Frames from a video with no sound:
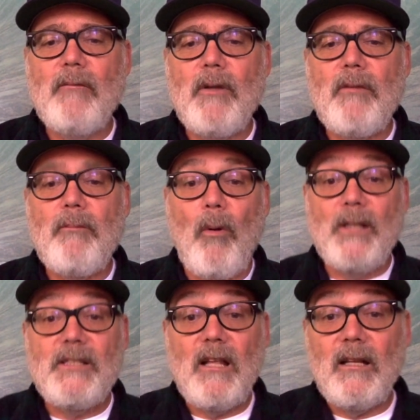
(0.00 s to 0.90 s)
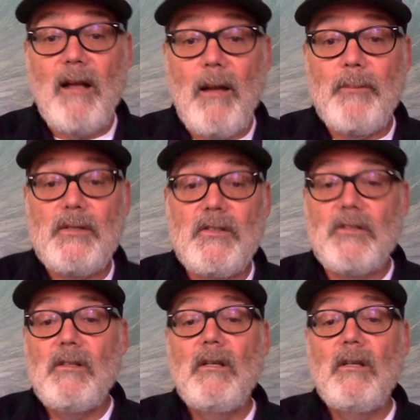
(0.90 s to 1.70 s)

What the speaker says: with points on the compass.